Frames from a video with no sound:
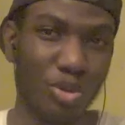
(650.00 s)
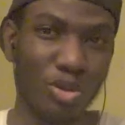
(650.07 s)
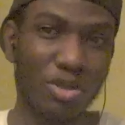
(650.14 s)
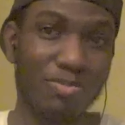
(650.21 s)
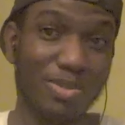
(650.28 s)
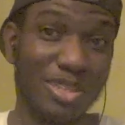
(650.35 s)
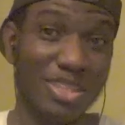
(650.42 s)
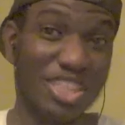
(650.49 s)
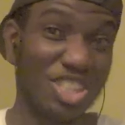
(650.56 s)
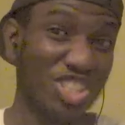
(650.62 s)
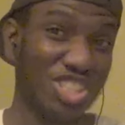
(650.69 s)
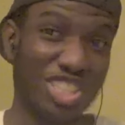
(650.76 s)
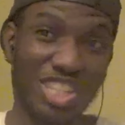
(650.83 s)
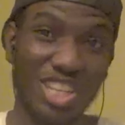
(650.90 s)
Broly beat the
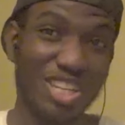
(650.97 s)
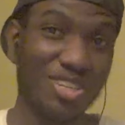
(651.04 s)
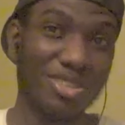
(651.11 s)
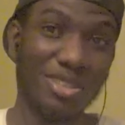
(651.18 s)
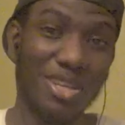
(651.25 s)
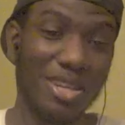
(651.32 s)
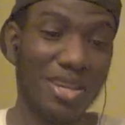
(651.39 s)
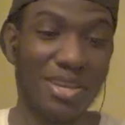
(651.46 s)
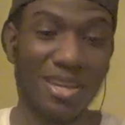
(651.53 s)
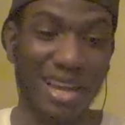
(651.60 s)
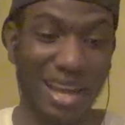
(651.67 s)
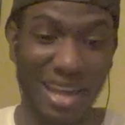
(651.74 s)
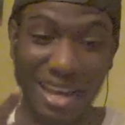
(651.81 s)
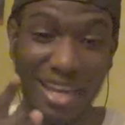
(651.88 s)
shit up,
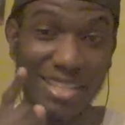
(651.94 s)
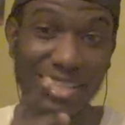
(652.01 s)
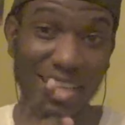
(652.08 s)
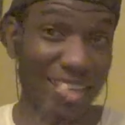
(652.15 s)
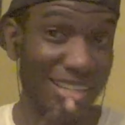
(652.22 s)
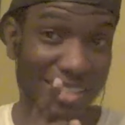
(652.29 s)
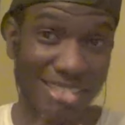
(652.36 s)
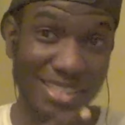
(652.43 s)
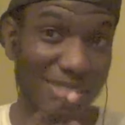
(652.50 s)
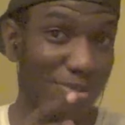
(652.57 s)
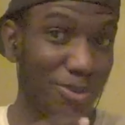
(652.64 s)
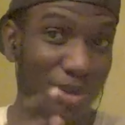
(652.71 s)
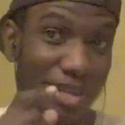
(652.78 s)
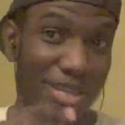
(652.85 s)
and I see
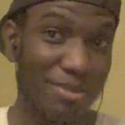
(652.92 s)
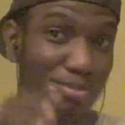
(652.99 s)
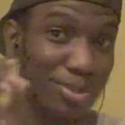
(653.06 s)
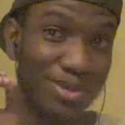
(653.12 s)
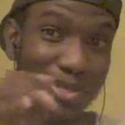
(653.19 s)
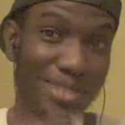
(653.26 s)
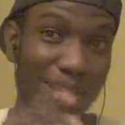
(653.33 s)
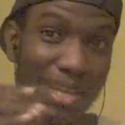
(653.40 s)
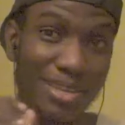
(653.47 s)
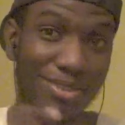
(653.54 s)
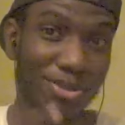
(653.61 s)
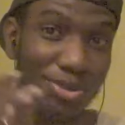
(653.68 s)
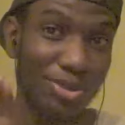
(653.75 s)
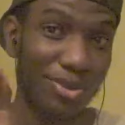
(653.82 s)
where he puts like
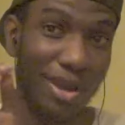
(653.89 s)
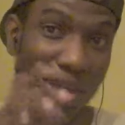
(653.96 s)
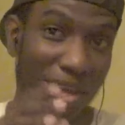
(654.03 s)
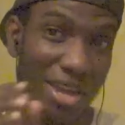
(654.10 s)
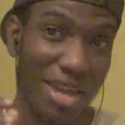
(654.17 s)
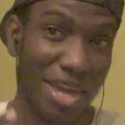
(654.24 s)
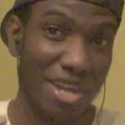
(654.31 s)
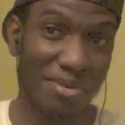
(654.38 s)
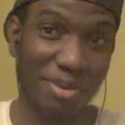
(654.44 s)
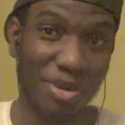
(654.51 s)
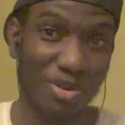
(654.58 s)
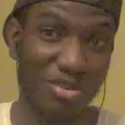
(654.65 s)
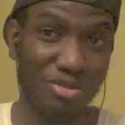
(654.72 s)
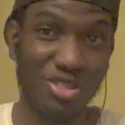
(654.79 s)
little
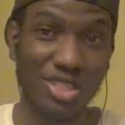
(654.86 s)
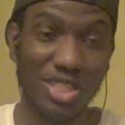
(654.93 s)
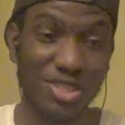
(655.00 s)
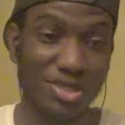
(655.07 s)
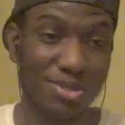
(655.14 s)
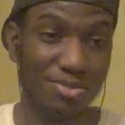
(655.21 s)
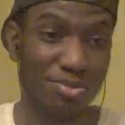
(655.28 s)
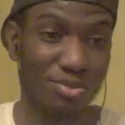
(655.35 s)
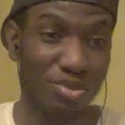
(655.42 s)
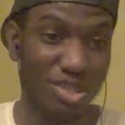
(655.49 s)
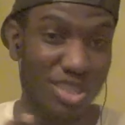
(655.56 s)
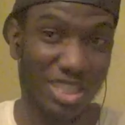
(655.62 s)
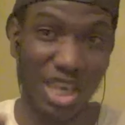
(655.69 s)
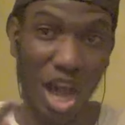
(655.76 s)
anime references,
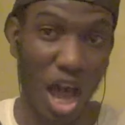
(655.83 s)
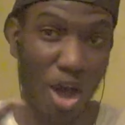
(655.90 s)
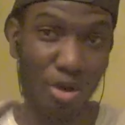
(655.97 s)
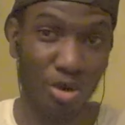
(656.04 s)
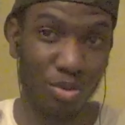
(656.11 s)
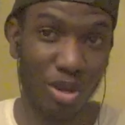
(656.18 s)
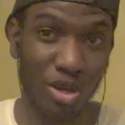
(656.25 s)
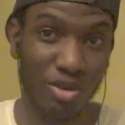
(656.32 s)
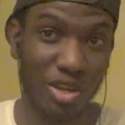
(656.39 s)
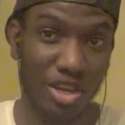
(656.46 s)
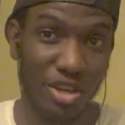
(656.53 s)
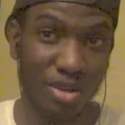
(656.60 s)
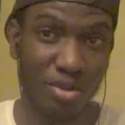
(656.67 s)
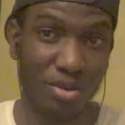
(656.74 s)
see an hour around
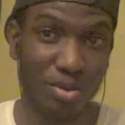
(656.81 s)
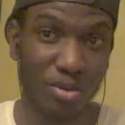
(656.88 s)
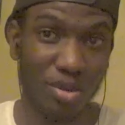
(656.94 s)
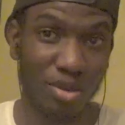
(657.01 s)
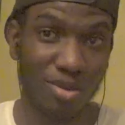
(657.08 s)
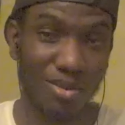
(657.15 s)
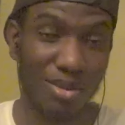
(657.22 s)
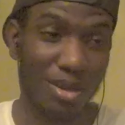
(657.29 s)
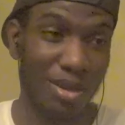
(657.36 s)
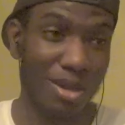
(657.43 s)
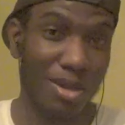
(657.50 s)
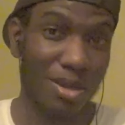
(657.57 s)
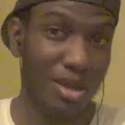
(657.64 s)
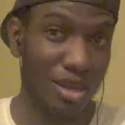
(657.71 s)
here.
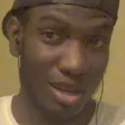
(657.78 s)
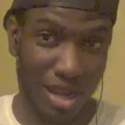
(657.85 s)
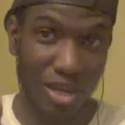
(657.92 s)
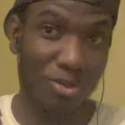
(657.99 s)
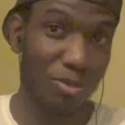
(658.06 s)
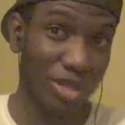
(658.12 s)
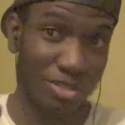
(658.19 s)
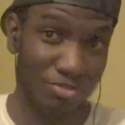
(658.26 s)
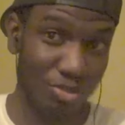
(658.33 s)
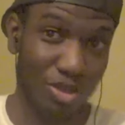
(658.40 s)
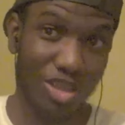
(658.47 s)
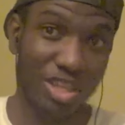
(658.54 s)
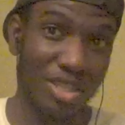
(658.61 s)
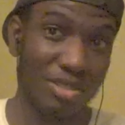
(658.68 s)
Like when
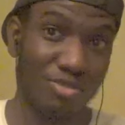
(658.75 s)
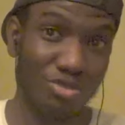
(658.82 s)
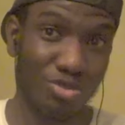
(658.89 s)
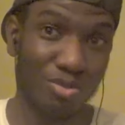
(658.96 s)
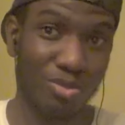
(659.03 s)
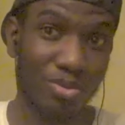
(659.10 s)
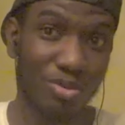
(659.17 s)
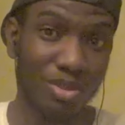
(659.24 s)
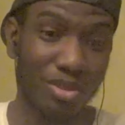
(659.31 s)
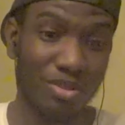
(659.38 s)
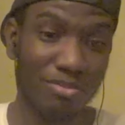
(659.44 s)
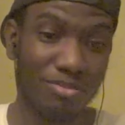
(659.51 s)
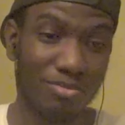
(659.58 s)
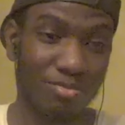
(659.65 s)
freaking
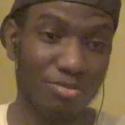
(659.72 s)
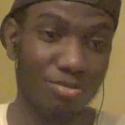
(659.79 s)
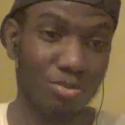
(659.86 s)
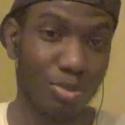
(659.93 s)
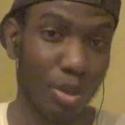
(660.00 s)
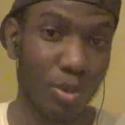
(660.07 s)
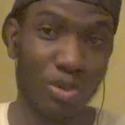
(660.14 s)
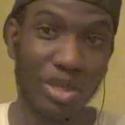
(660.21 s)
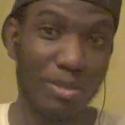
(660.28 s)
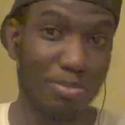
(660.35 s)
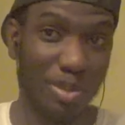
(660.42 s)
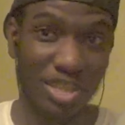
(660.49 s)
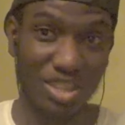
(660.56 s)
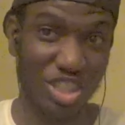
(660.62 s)

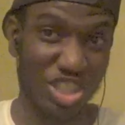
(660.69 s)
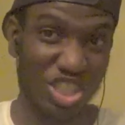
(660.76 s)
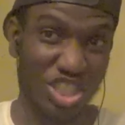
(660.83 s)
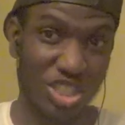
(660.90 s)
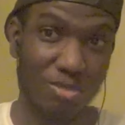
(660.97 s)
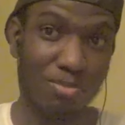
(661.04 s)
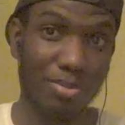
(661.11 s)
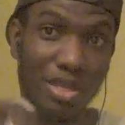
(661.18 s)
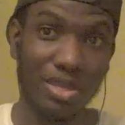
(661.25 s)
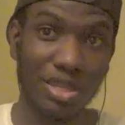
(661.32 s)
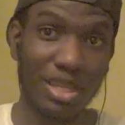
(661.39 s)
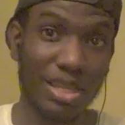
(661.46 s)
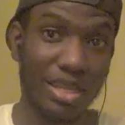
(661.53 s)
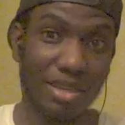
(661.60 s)
Broly beat
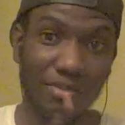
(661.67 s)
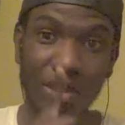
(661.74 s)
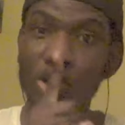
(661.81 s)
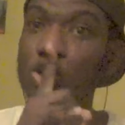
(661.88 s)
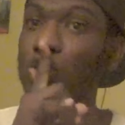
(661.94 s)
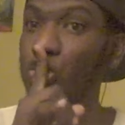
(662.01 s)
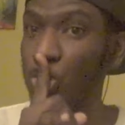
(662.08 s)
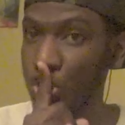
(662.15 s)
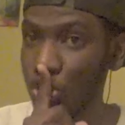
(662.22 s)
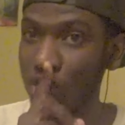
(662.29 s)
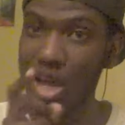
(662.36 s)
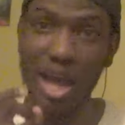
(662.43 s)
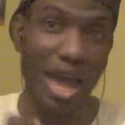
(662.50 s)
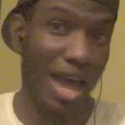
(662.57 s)
the living
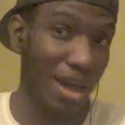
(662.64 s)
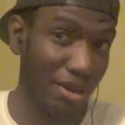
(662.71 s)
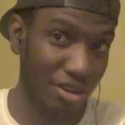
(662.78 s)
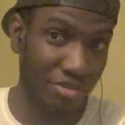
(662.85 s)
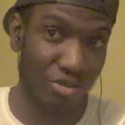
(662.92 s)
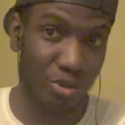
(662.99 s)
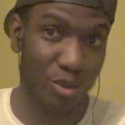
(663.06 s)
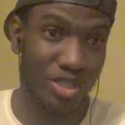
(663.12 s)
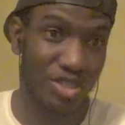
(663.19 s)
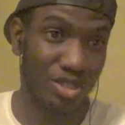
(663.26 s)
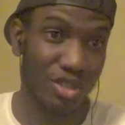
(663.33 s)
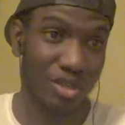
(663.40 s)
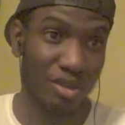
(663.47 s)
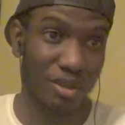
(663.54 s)
out of
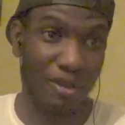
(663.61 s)
Frieza